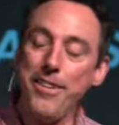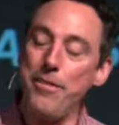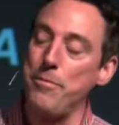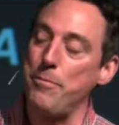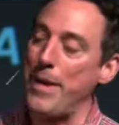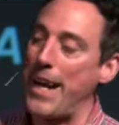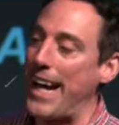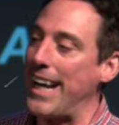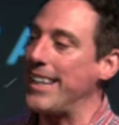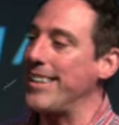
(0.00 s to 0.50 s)
of
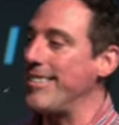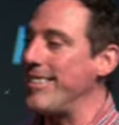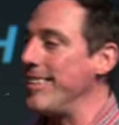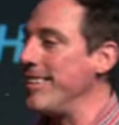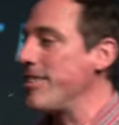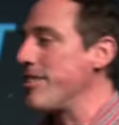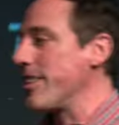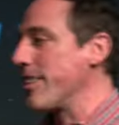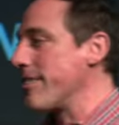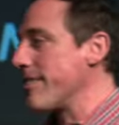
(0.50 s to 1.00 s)
bad
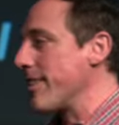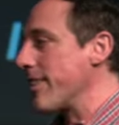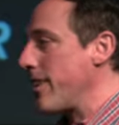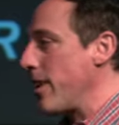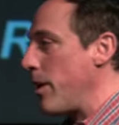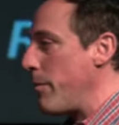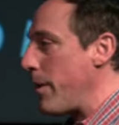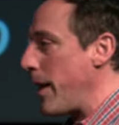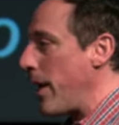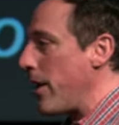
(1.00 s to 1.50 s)
teachings that
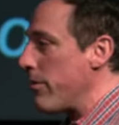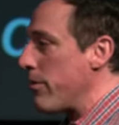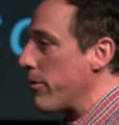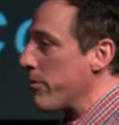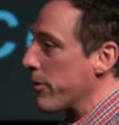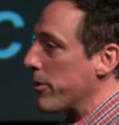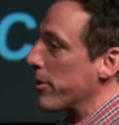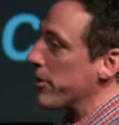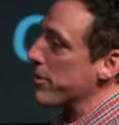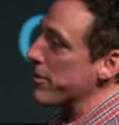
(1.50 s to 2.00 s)
come out of a
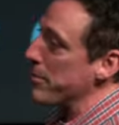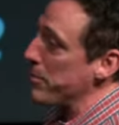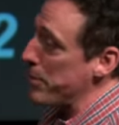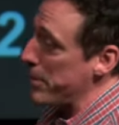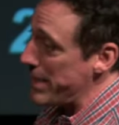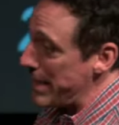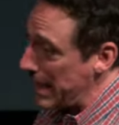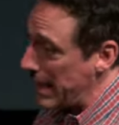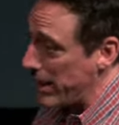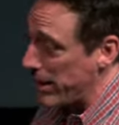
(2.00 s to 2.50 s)
verse in
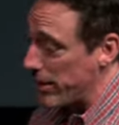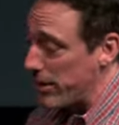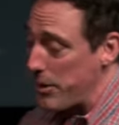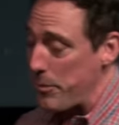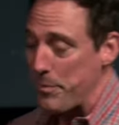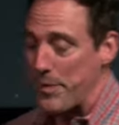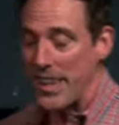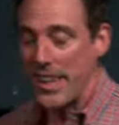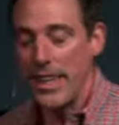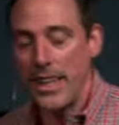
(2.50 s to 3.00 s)
particular
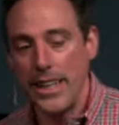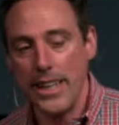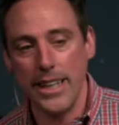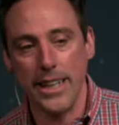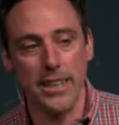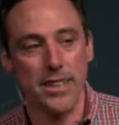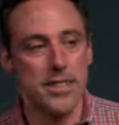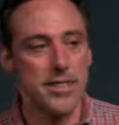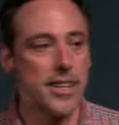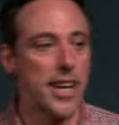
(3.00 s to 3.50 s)

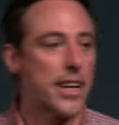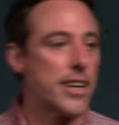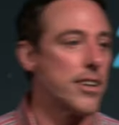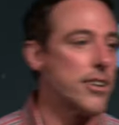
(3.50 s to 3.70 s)
in 2